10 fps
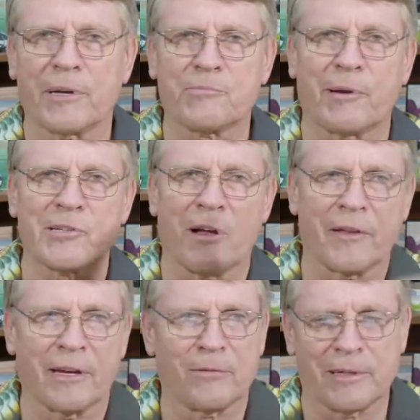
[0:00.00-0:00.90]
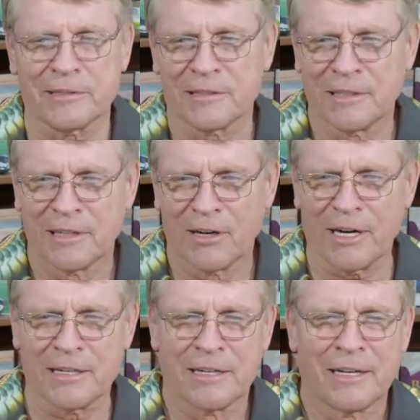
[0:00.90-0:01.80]
Press all the yellow button.
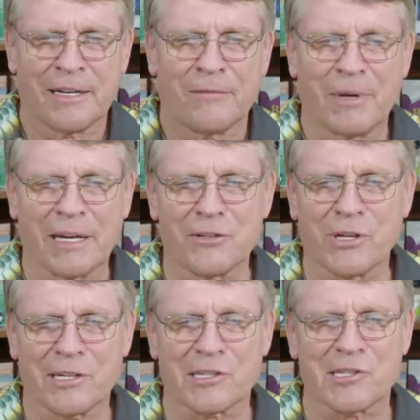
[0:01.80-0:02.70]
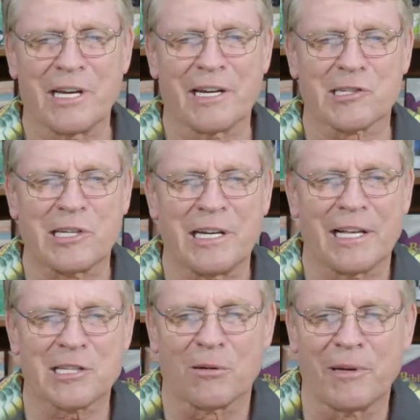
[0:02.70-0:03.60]
All right. Make any checks to CSC.
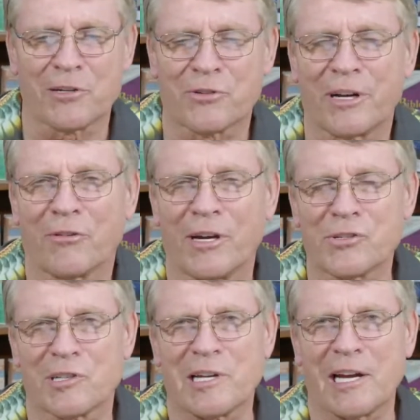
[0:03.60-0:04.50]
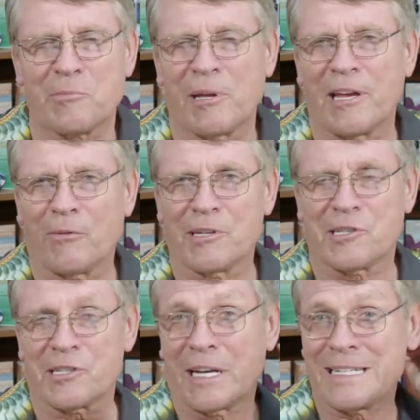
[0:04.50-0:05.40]
That's our ministry, Creation Science. Been that way since